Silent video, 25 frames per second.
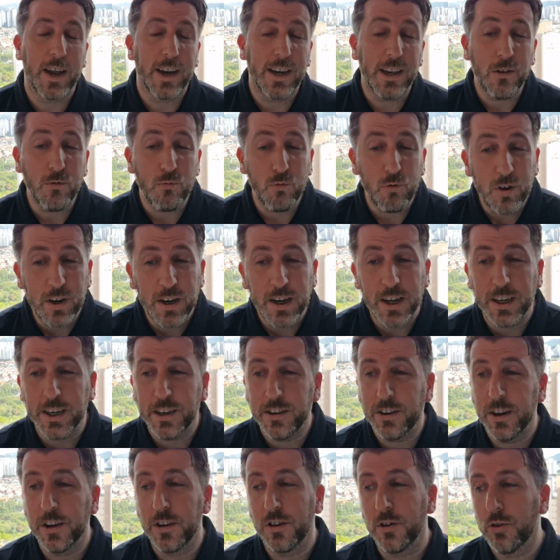And he really
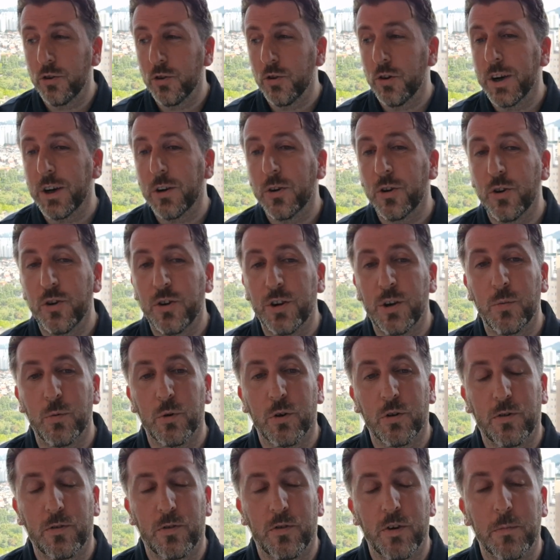did. You saw how good he
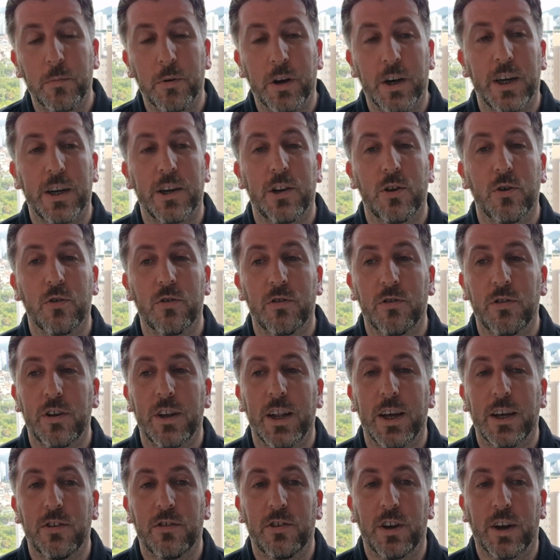was for MK Dons in
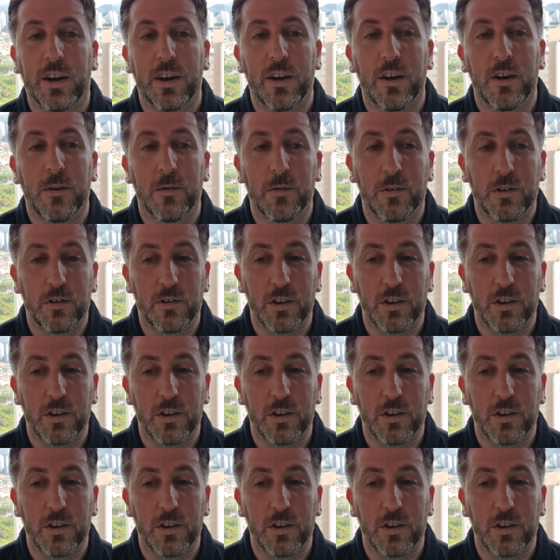that second half of the